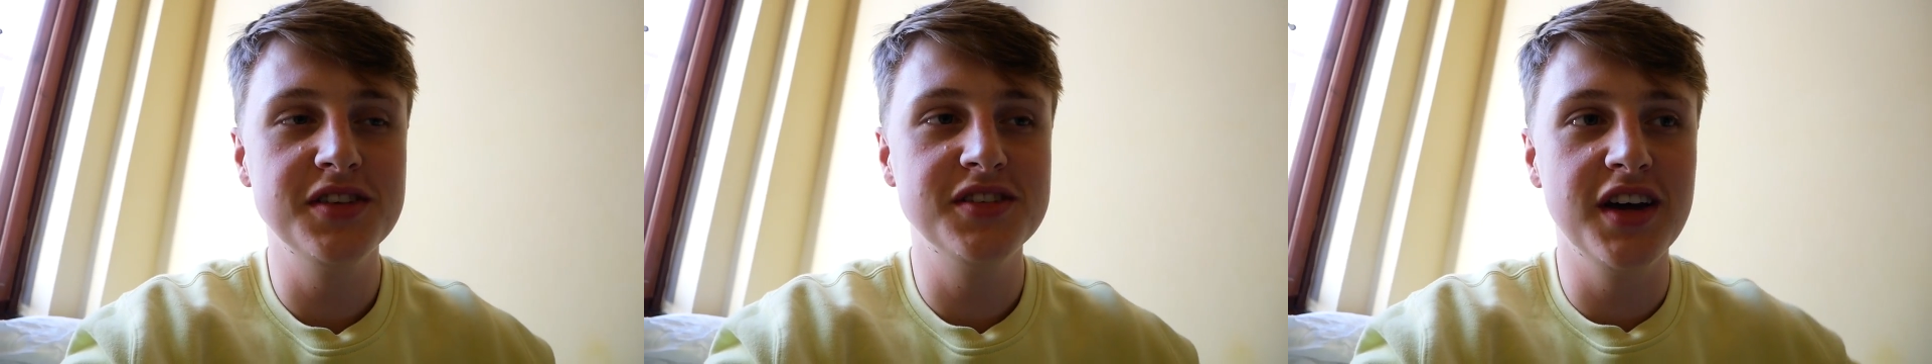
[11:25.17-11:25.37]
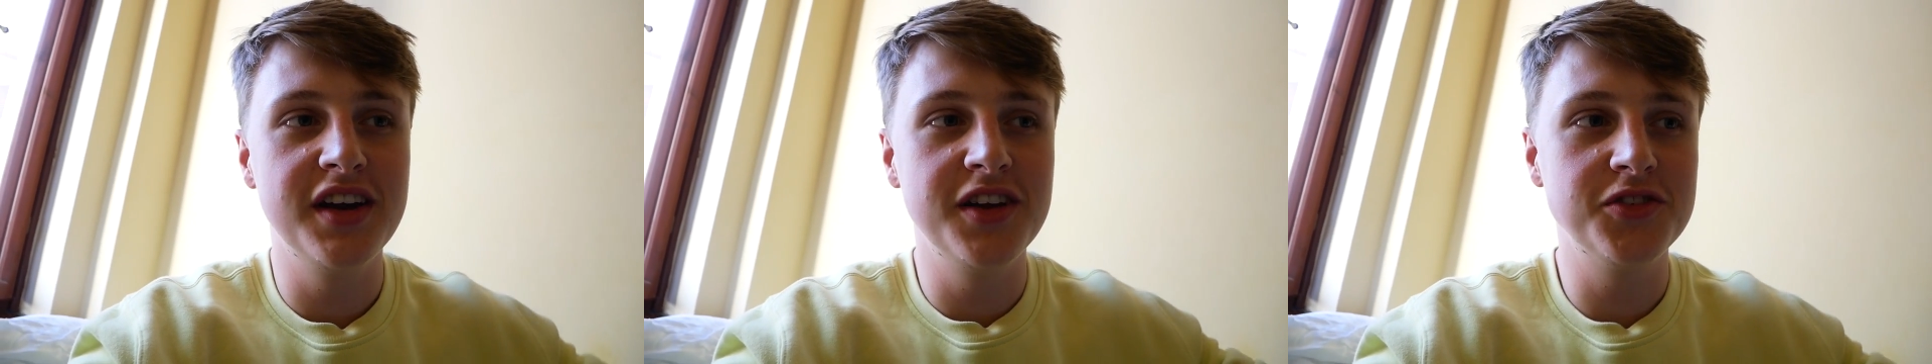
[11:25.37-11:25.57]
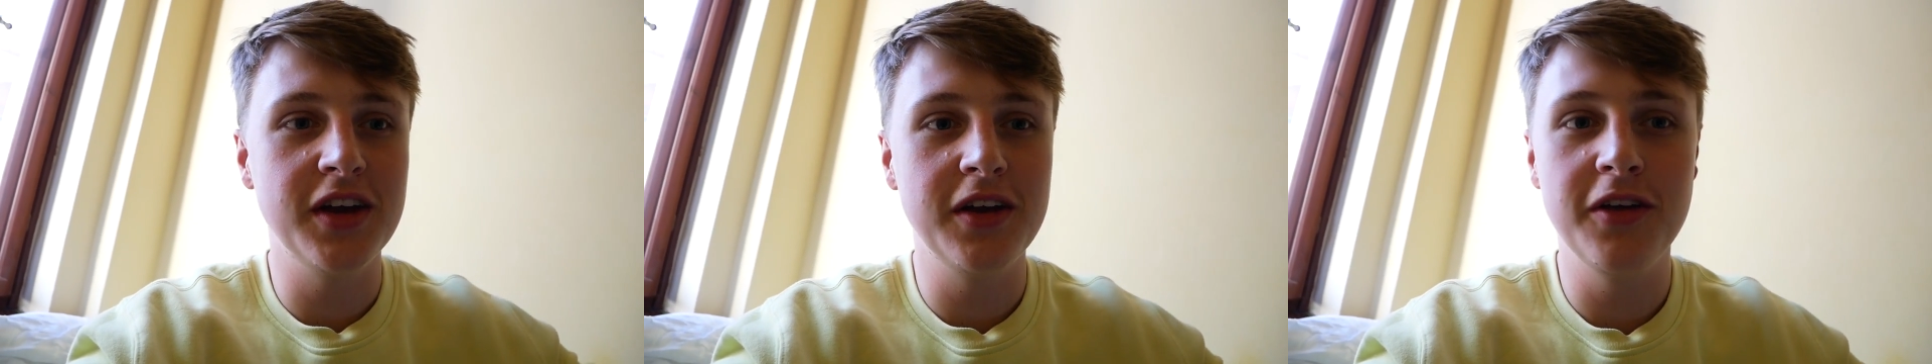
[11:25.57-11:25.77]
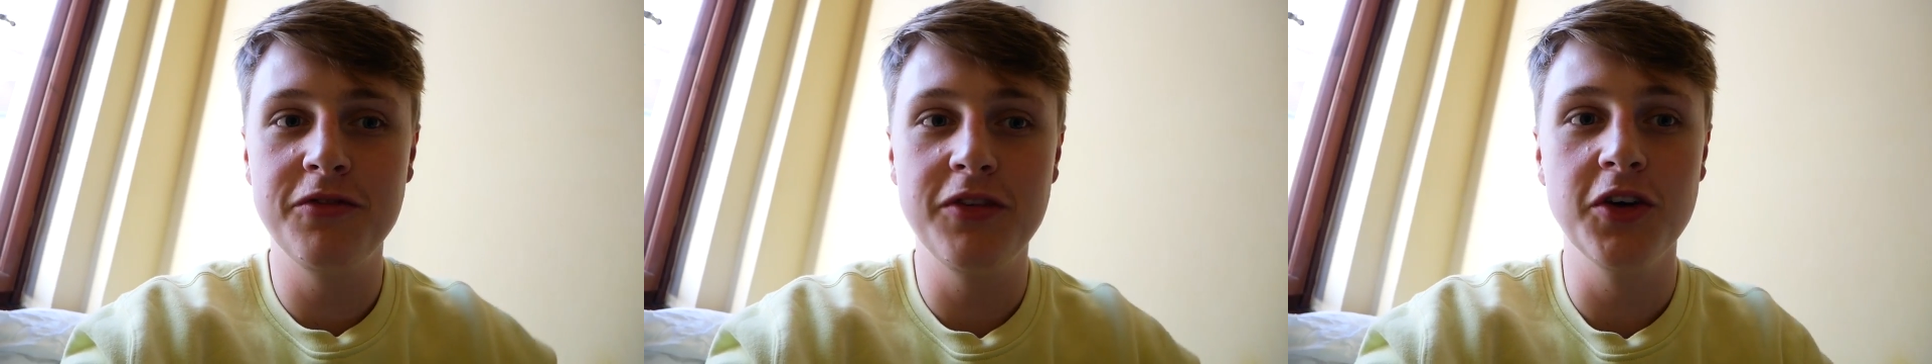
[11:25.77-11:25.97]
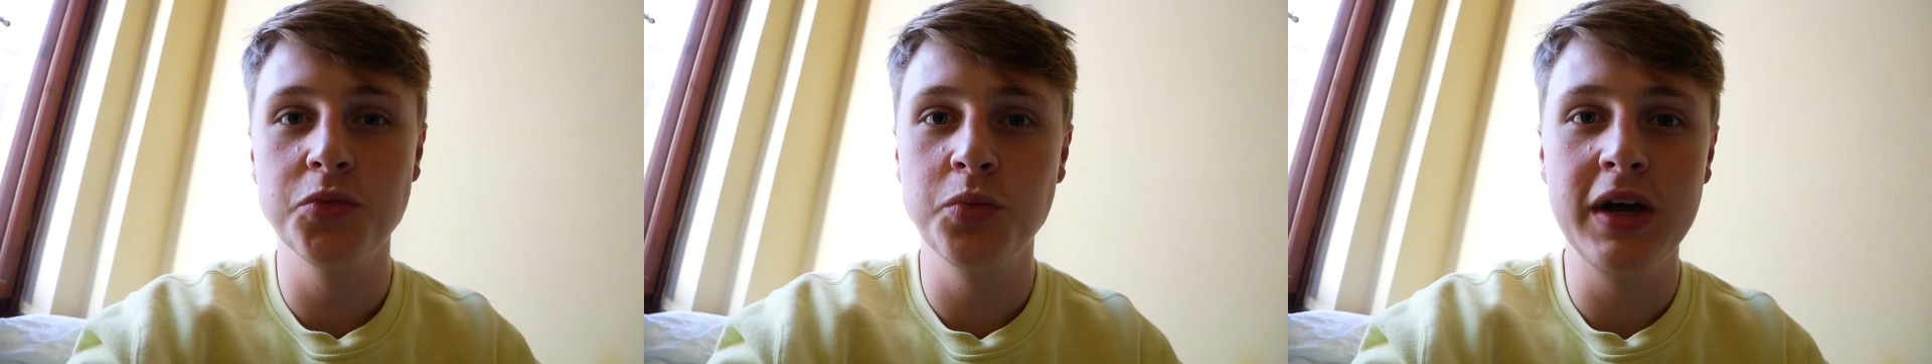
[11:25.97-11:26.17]
He said
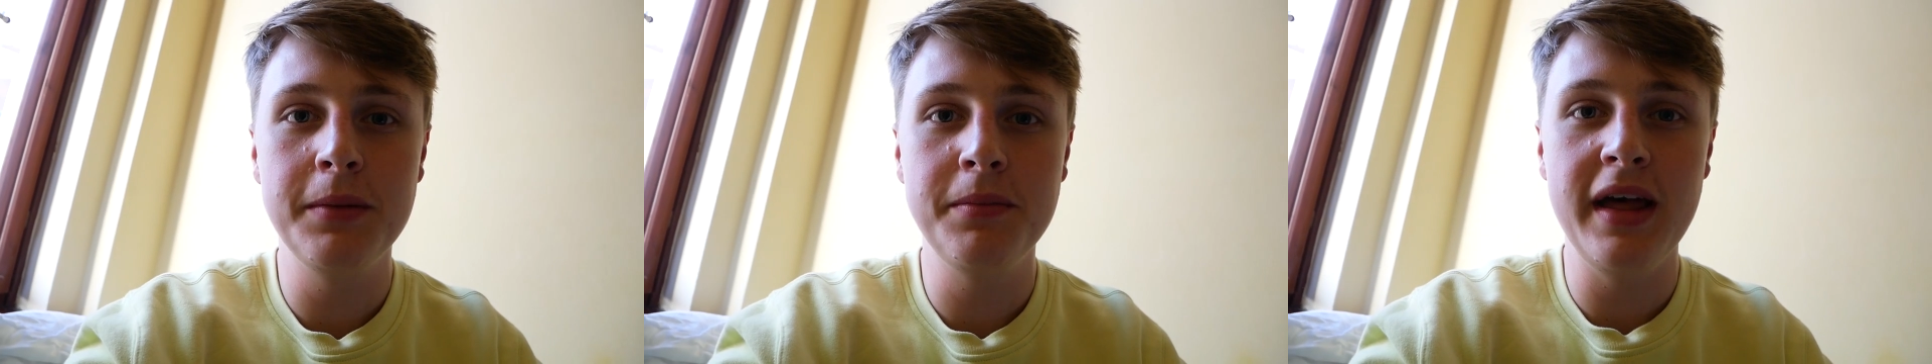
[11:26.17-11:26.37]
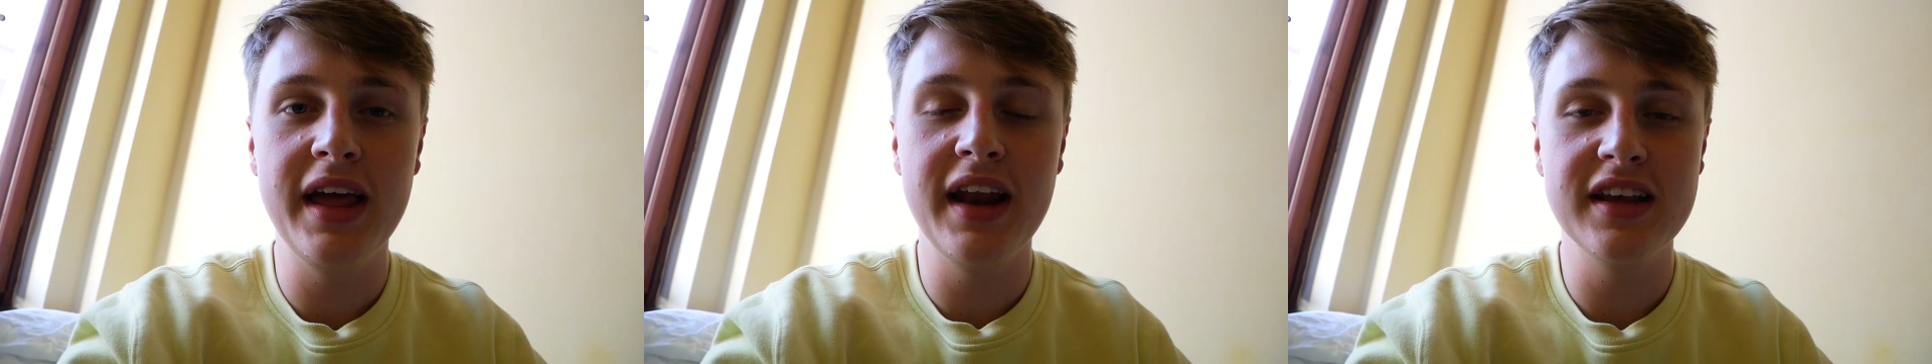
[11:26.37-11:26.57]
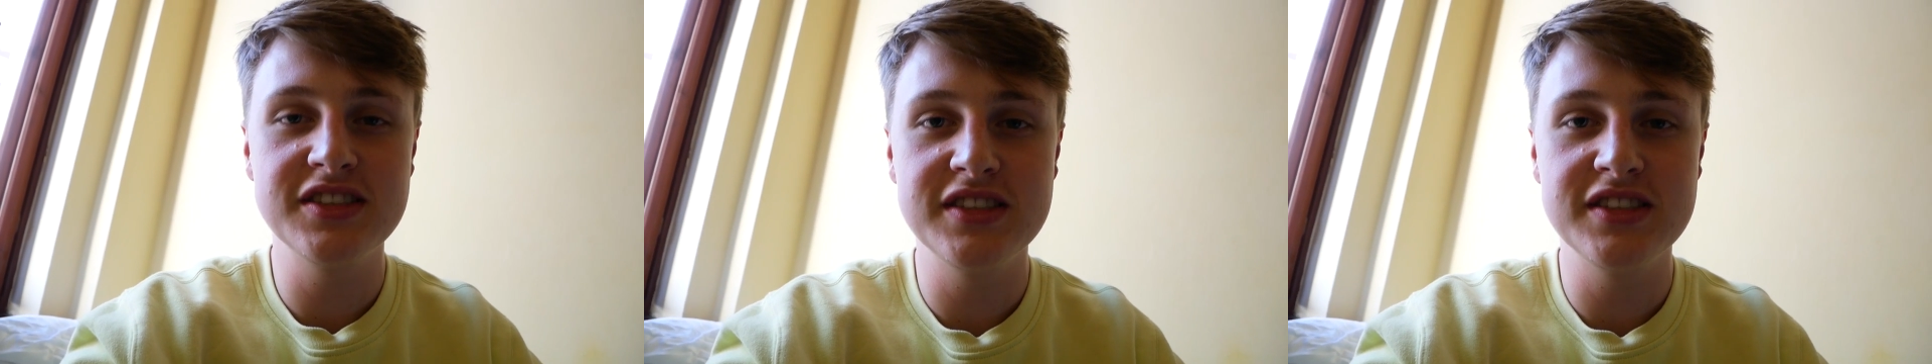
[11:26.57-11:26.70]
it feels weird playing a